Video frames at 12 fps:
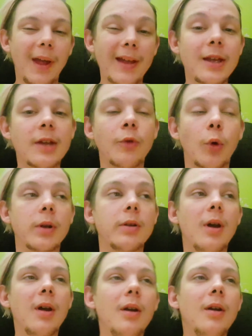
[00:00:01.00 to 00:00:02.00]
Hey everyone,
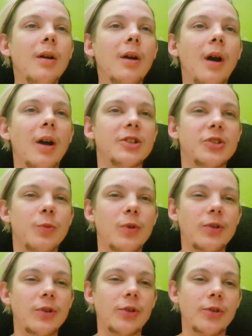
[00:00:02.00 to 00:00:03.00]
I just
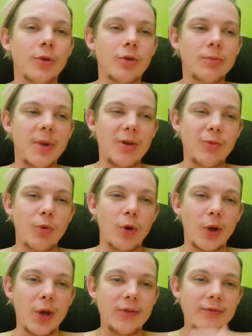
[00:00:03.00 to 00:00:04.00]
wanted to talk about
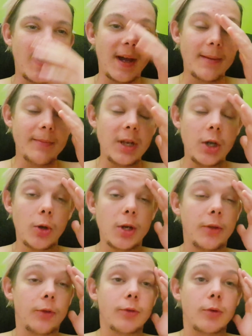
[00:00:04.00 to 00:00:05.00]
what I've been
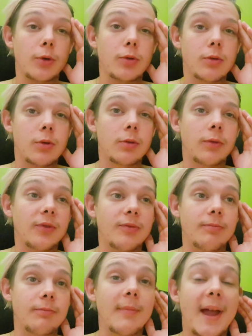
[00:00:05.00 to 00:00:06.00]
going through
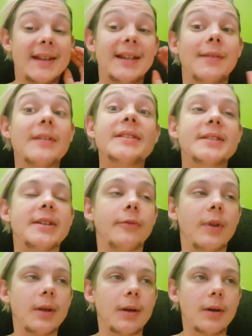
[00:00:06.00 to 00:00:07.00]
mainly this
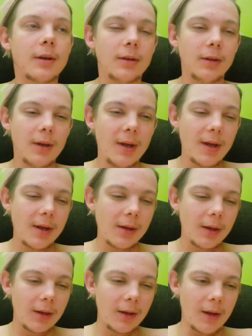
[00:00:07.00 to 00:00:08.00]
evening.
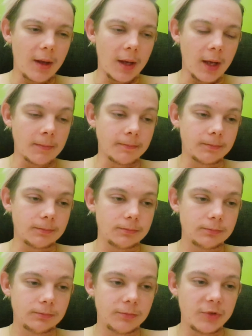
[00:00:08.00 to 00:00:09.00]

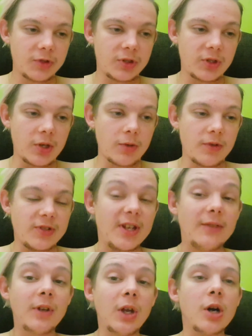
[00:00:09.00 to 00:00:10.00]
So this
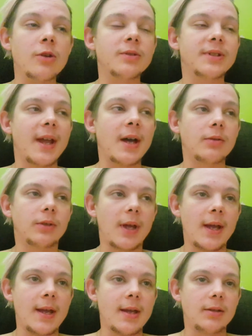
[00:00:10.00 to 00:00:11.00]
evening I was out
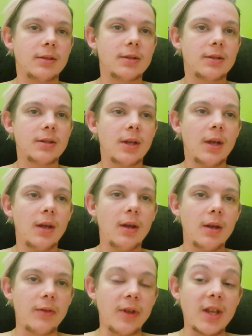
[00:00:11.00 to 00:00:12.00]
at
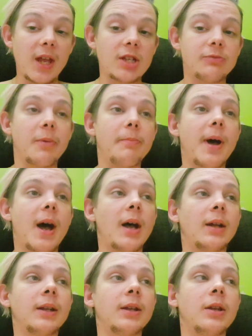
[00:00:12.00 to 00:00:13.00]
the engagement
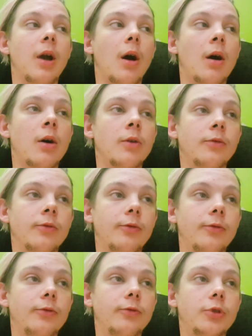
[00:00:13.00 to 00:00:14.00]
party
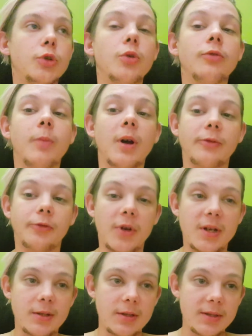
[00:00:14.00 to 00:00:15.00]
of two of my
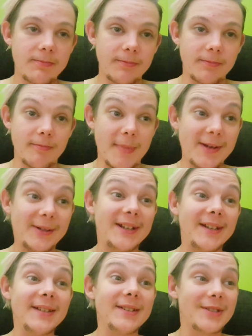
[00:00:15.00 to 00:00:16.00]
friends
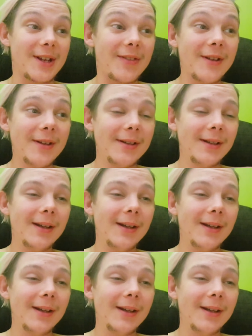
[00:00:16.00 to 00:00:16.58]
marrying each other.